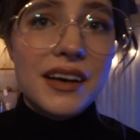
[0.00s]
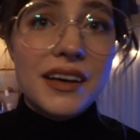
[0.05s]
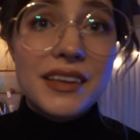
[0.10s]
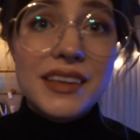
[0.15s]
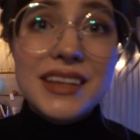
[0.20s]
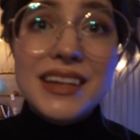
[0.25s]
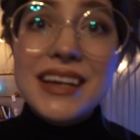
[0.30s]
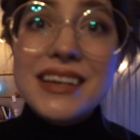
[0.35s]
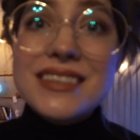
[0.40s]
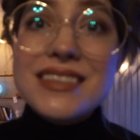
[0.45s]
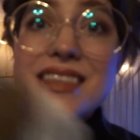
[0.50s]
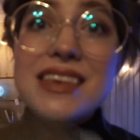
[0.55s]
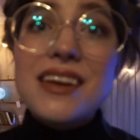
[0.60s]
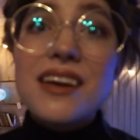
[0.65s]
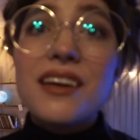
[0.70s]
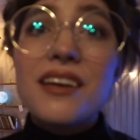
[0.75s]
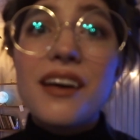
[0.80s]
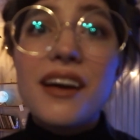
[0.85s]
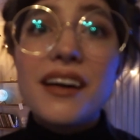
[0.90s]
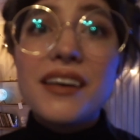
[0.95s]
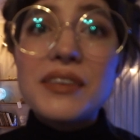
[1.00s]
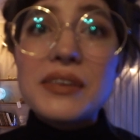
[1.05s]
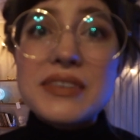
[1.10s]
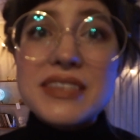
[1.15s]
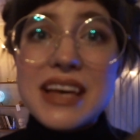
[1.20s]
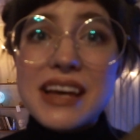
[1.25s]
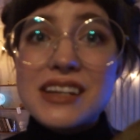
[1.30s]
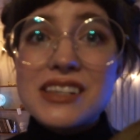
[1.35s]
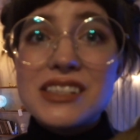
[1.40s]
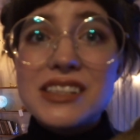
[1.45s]
The next thing I got was
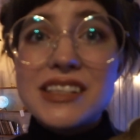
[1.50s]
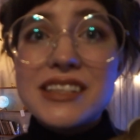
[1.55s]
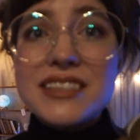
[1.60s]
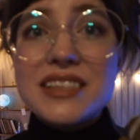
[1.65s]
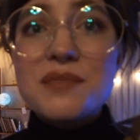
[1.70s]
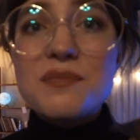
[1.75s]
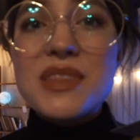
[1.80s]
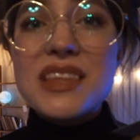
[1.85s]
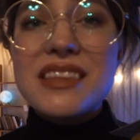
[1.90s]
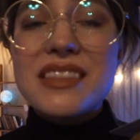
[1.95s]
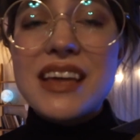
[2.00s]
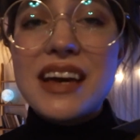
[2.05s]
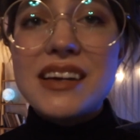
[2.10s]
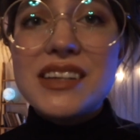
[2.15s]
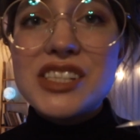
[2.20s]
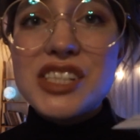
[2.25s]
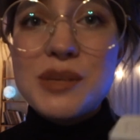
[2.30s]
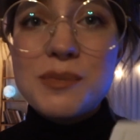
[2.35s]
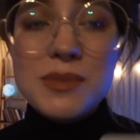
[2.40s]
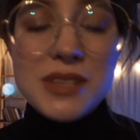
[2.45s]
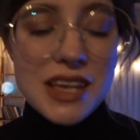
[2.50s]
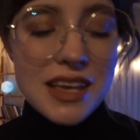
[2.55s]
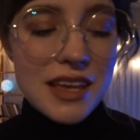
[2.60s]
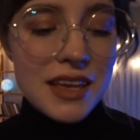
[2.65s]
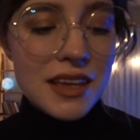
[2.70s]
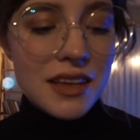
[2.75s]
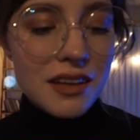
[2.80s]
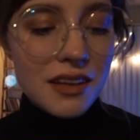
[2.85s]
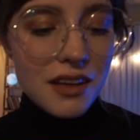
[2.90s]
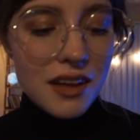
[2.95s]
actually something that shipped
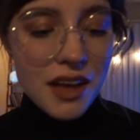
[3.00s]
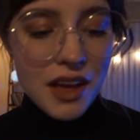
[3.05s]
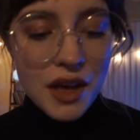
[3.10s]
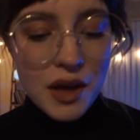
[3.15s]
in